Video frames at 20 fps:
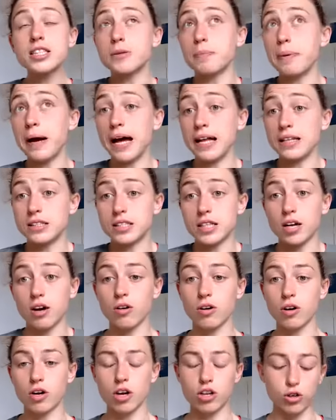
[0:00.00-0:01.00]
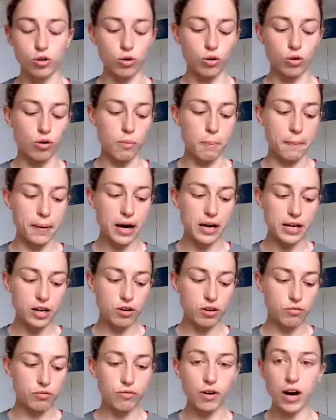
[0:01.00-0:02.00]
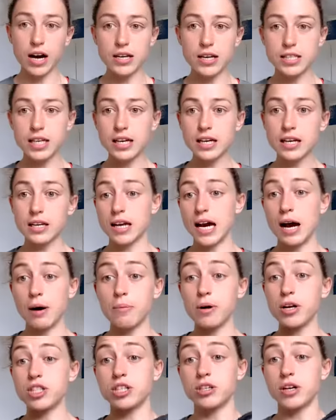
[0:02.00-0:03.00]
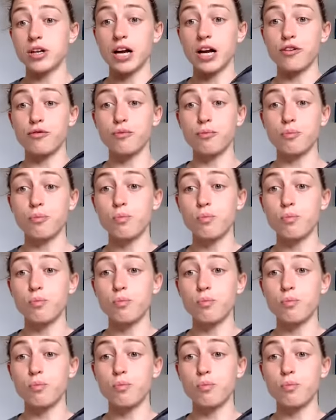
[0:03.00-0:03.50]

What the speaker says: depending on your bike riding and how much you kind of